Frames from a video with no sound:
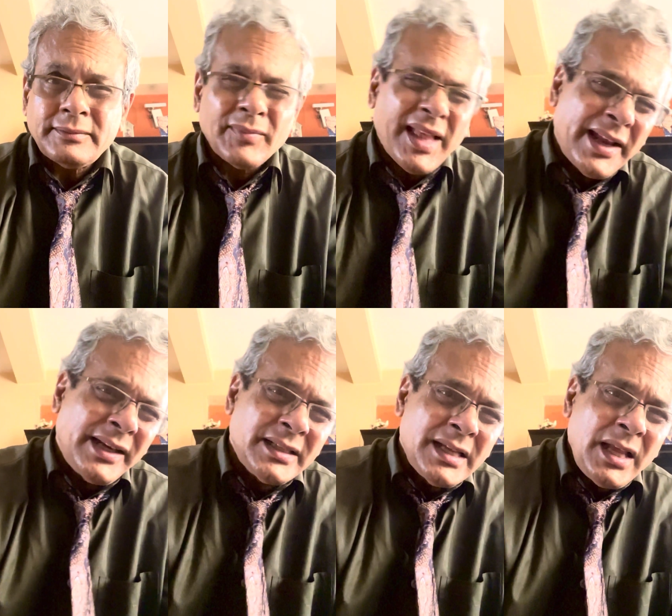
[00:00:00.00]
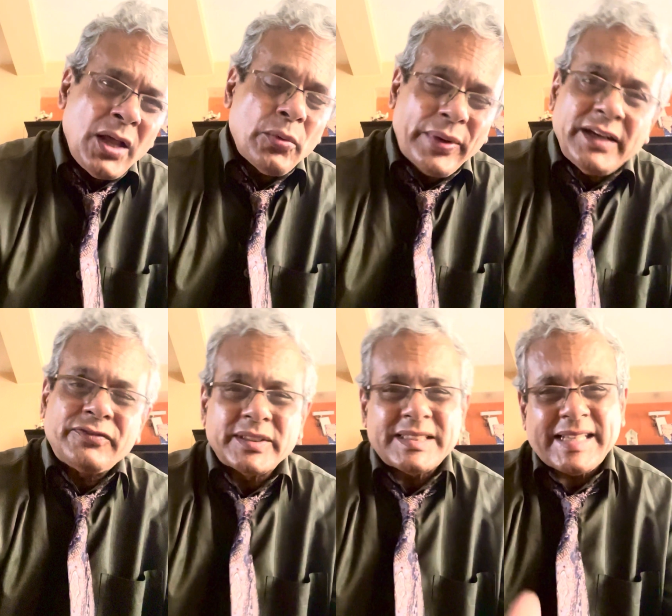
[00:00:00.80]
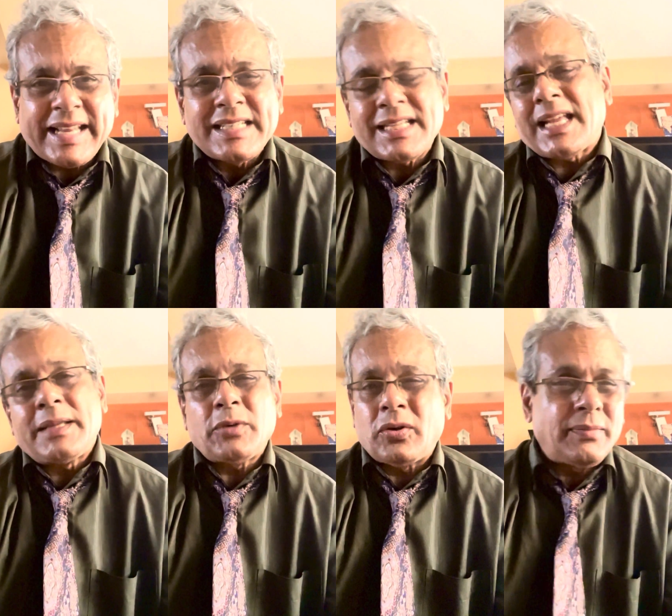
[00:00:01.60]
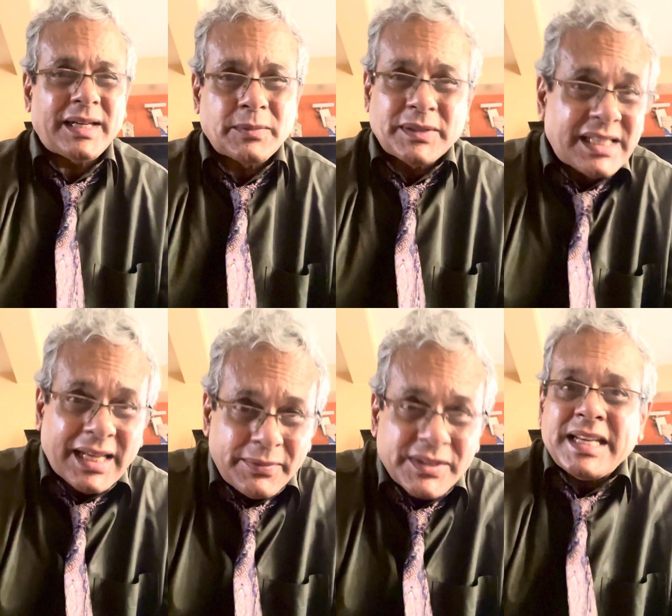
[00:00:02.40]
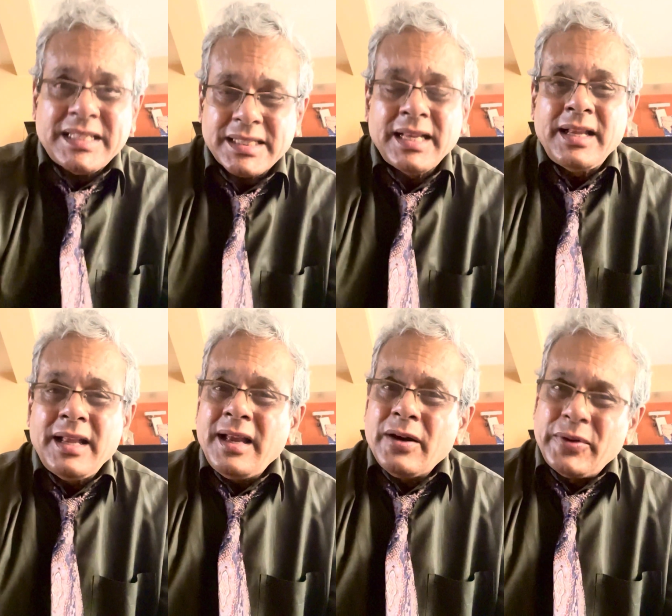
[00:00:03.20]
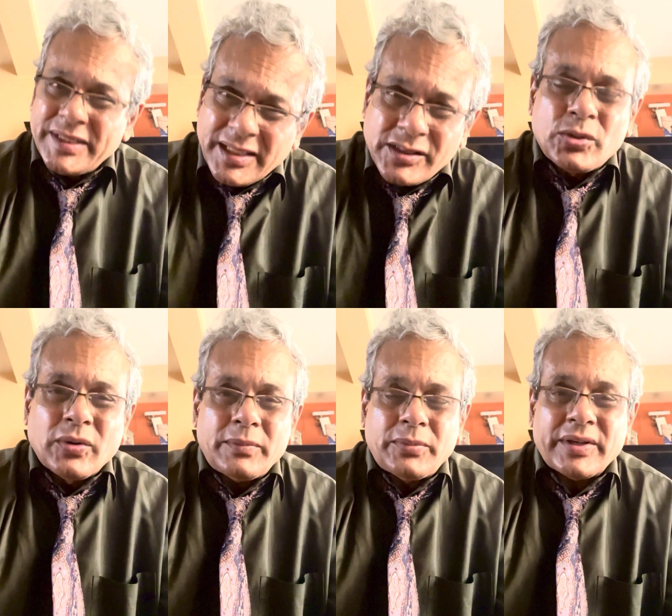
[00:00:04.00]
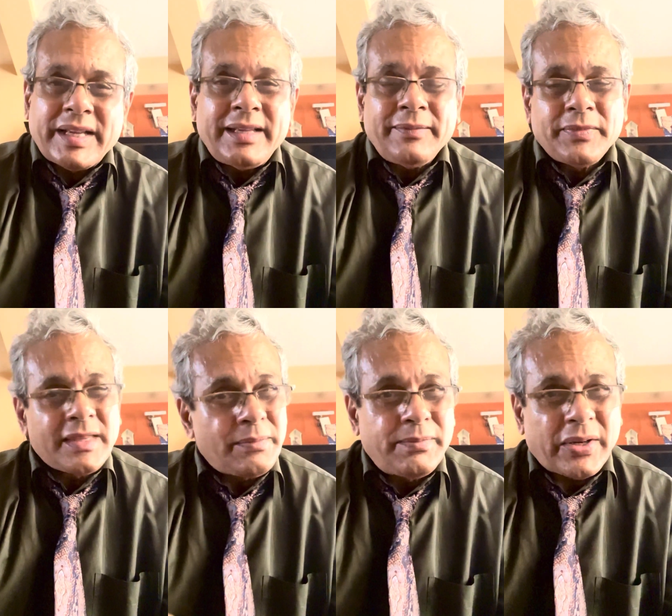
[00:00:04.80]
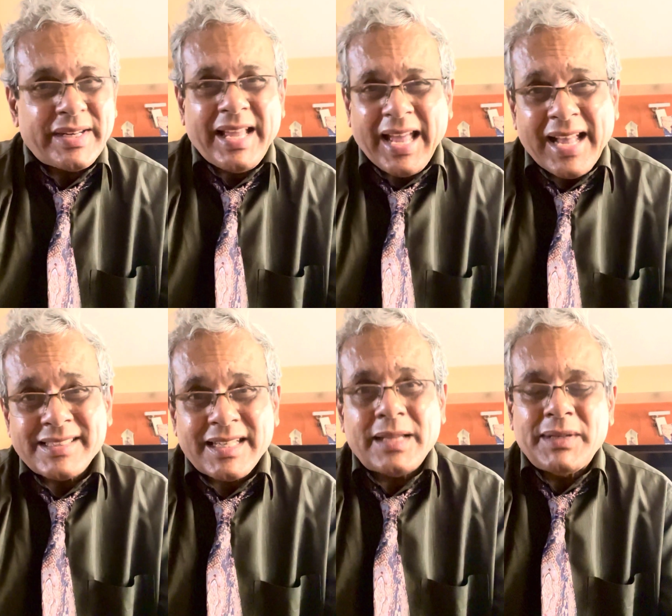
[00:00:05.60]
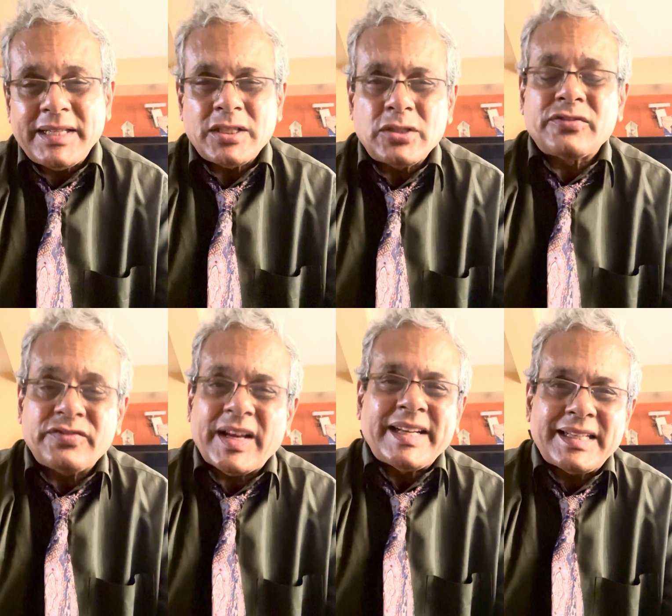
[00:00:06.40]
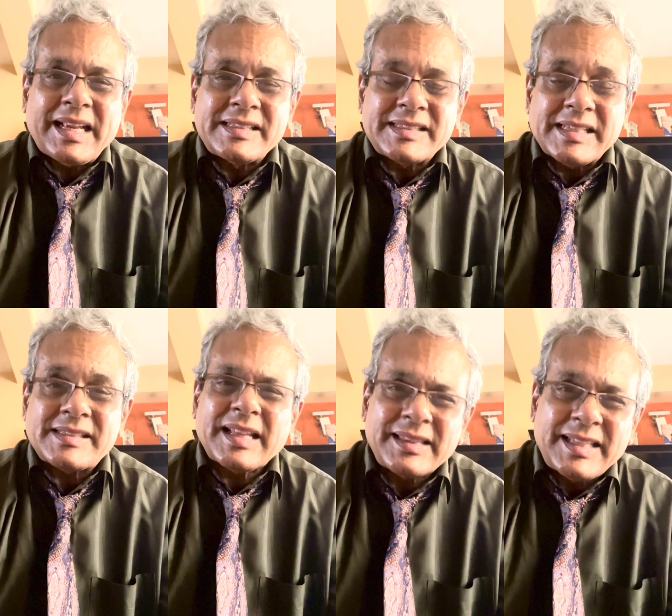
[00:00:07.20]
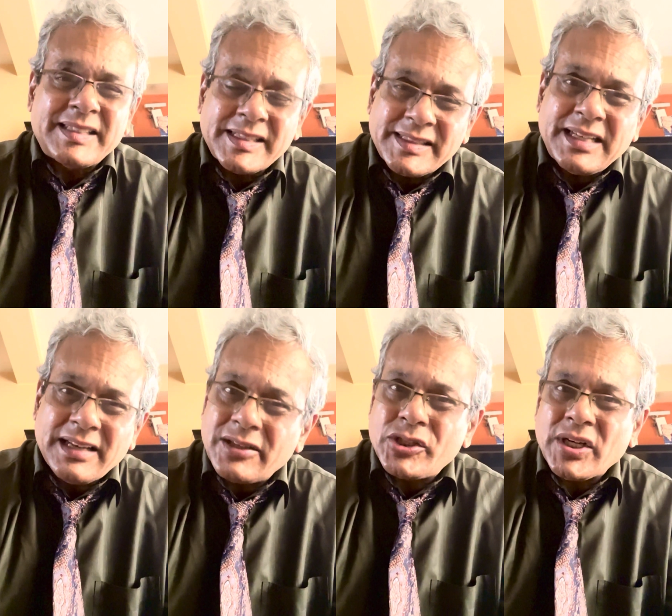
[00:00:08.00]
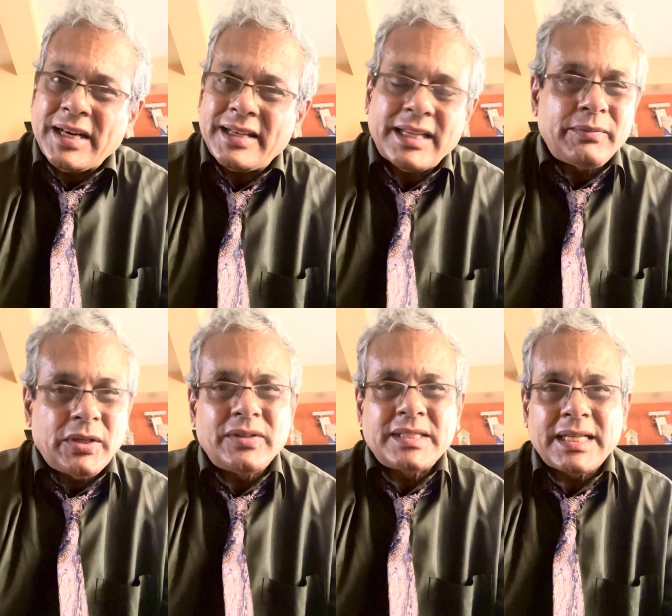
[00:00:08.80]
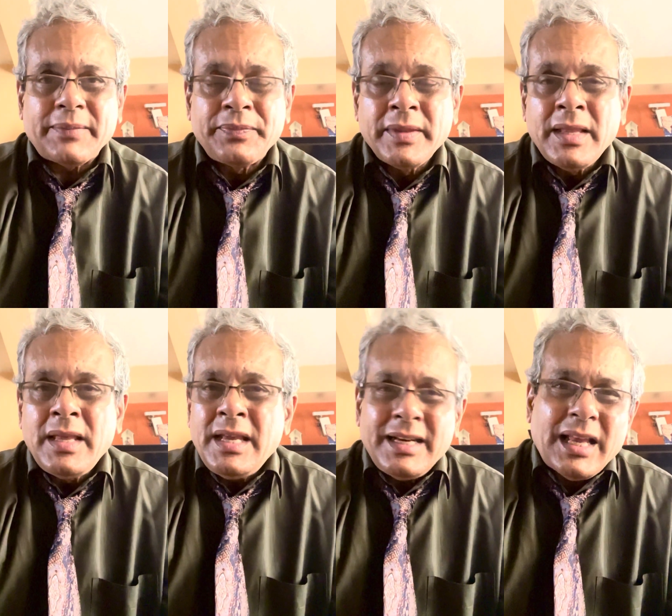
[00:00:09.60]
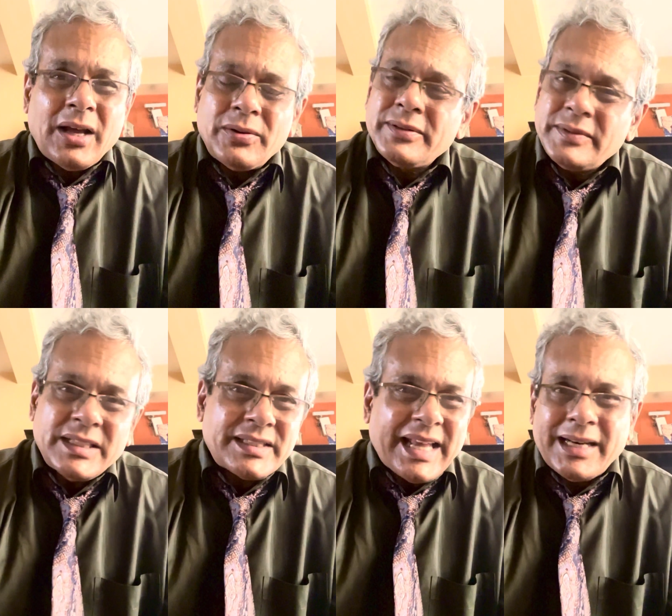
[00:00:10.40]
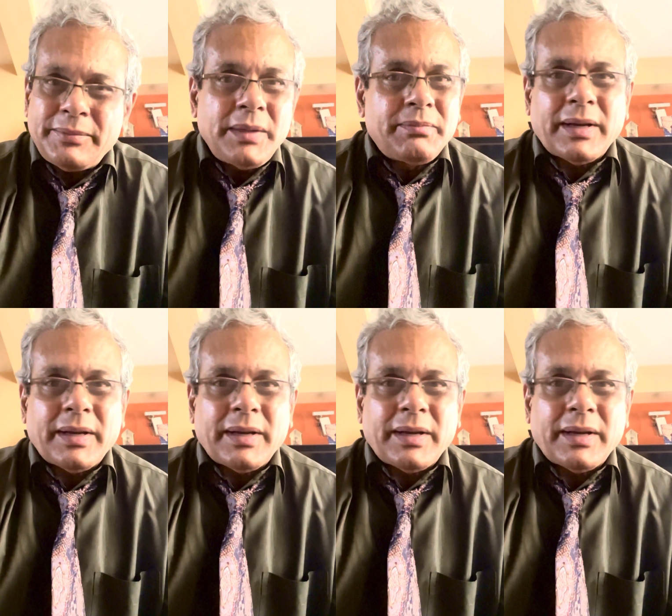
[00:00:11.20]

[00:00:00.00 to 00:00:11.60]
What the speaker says: And when for the second time or multiple times it returns to our body, the body has an ability to fight against this. This is in a nutshell the immunity. Now, it can be